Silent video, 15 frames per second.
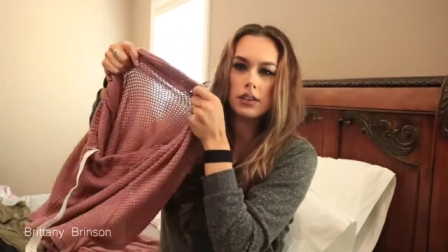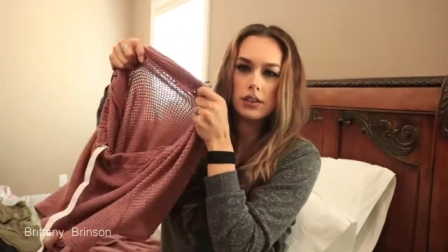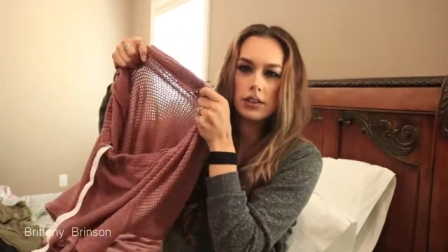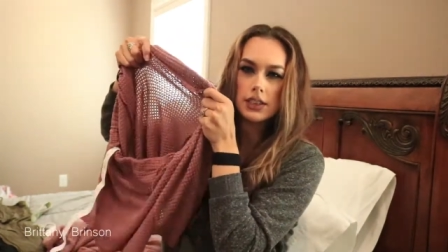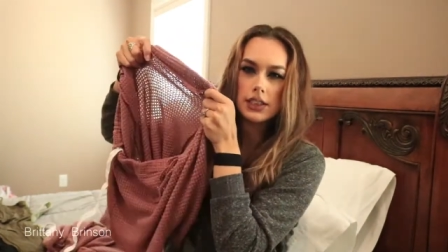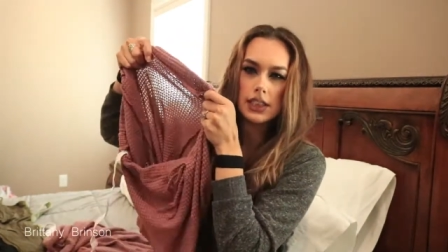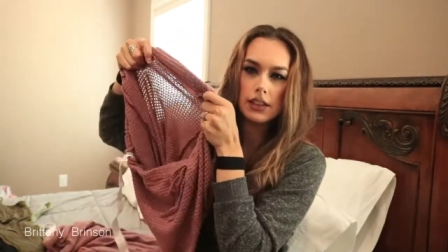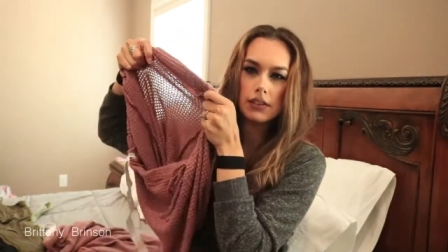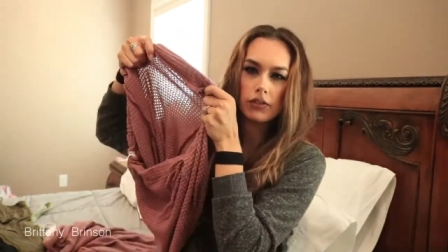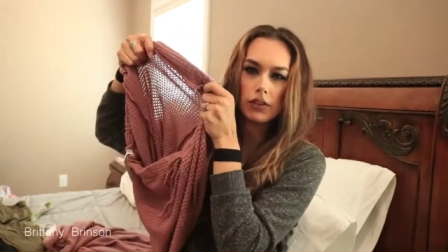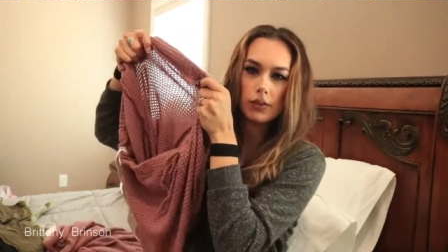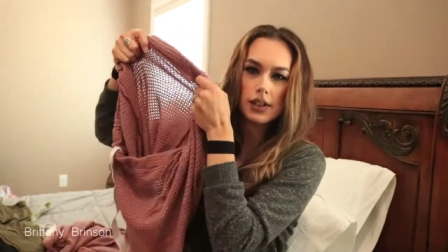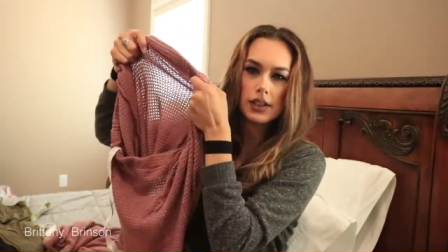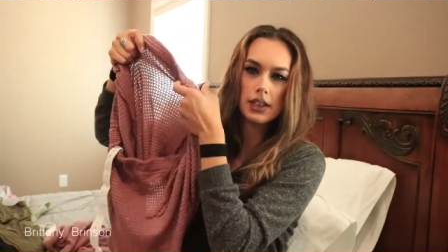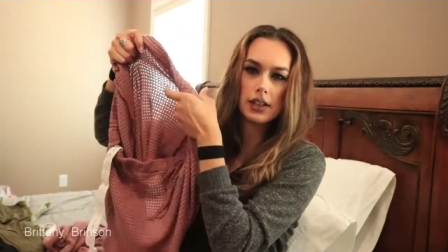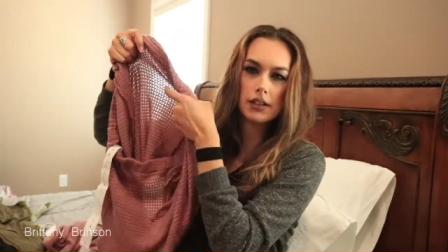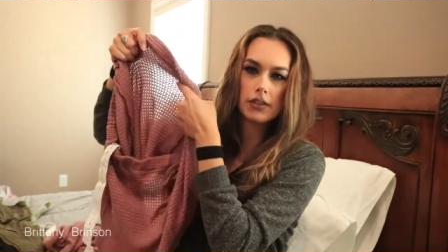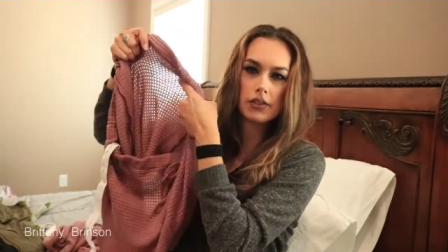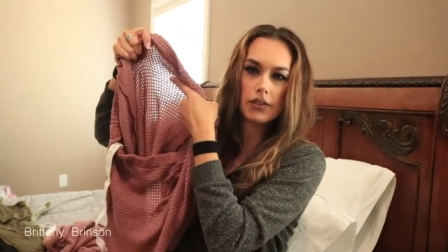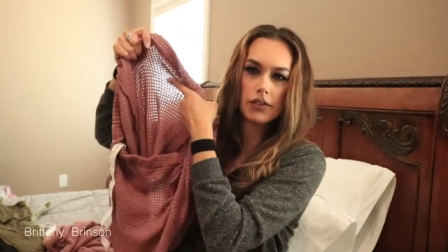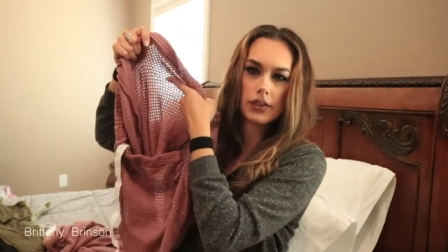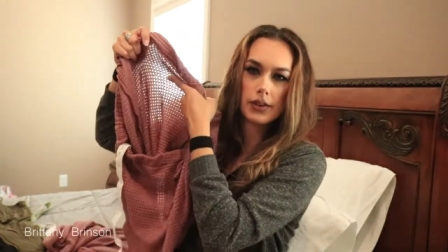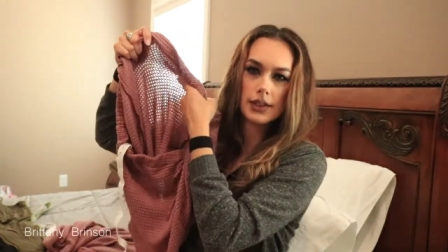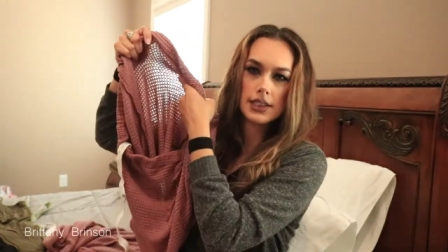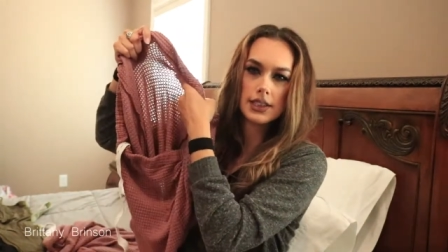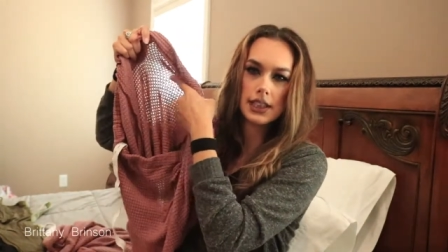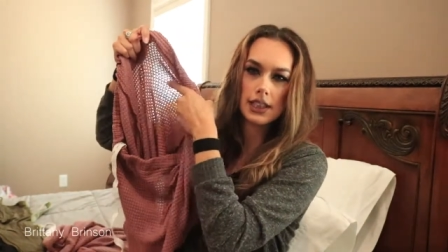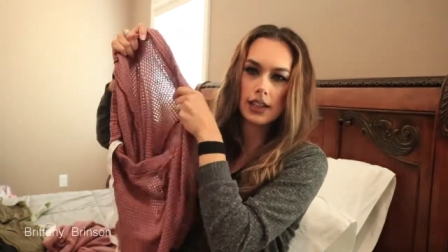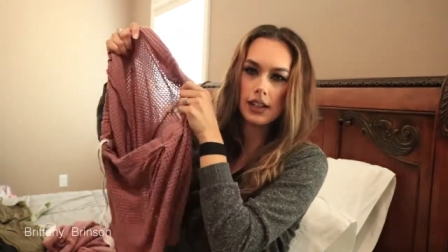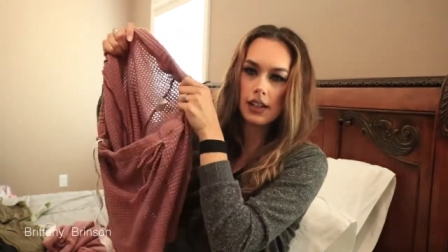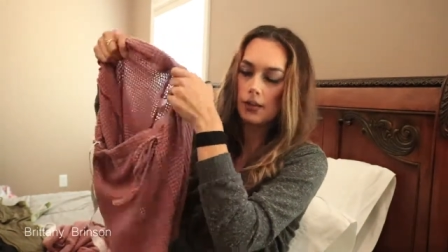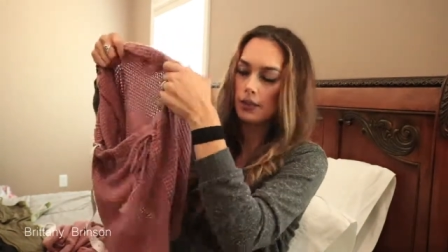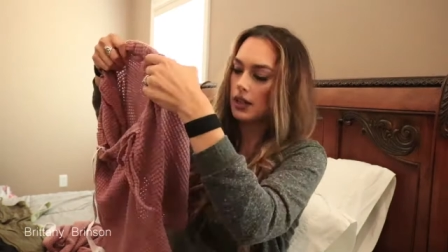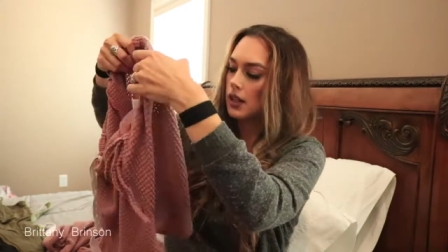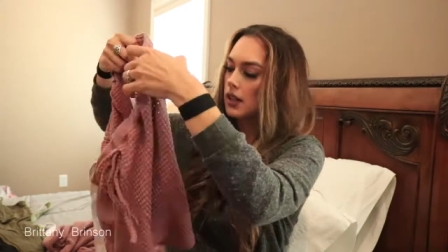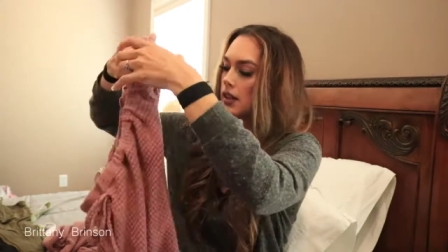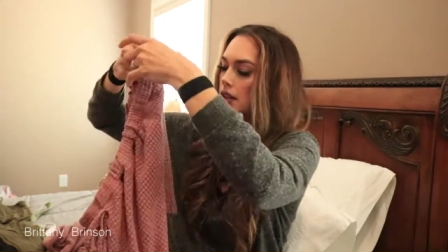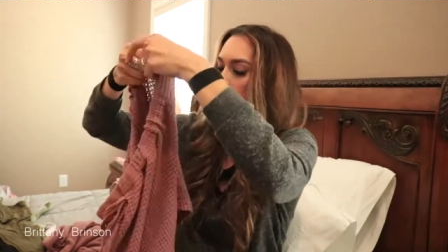You can see it from right there, from the sunlight coming in.